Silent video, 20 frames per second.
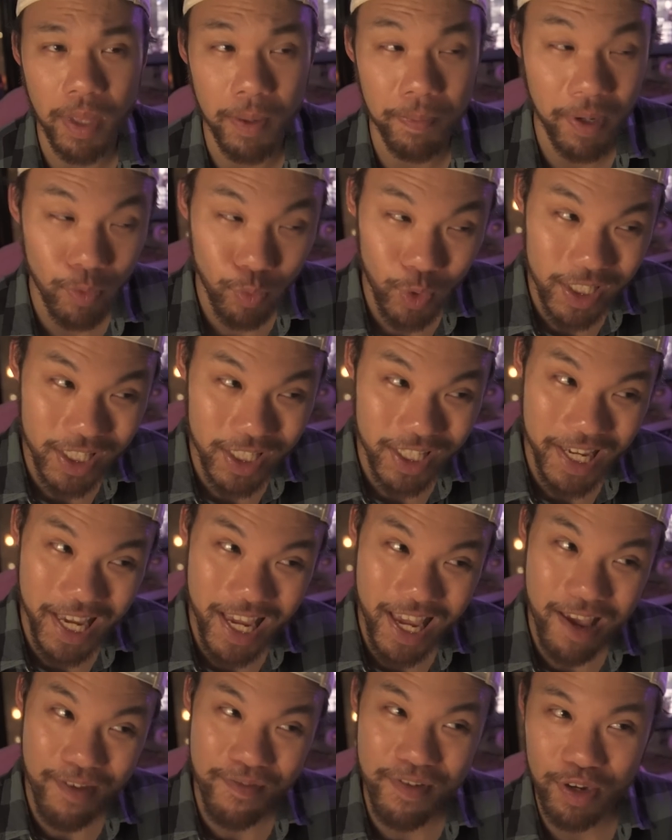but what's
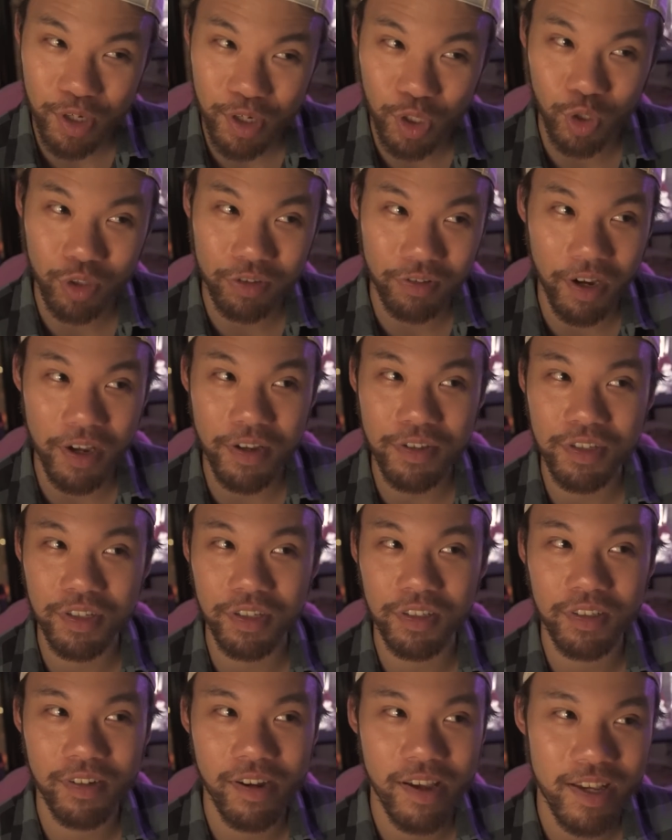even
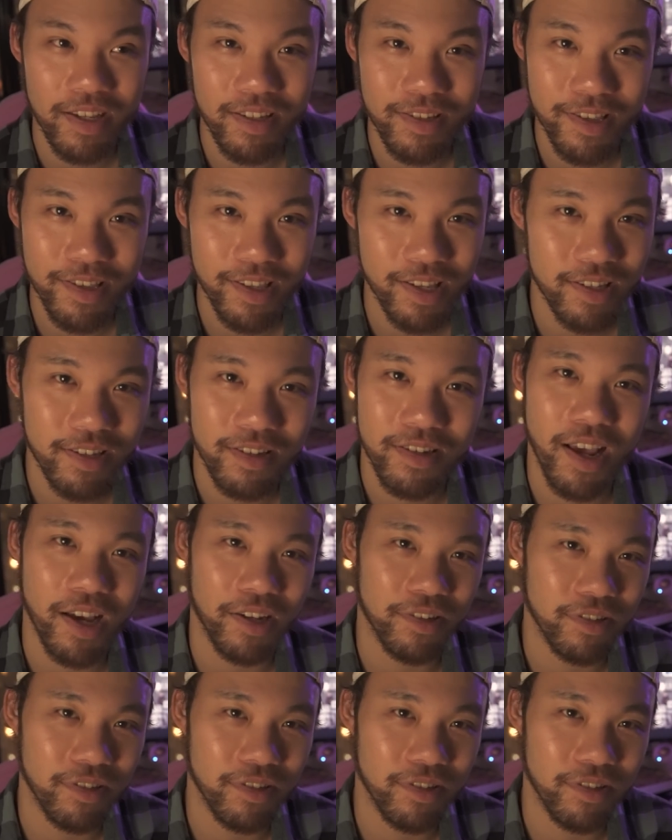crazier is this next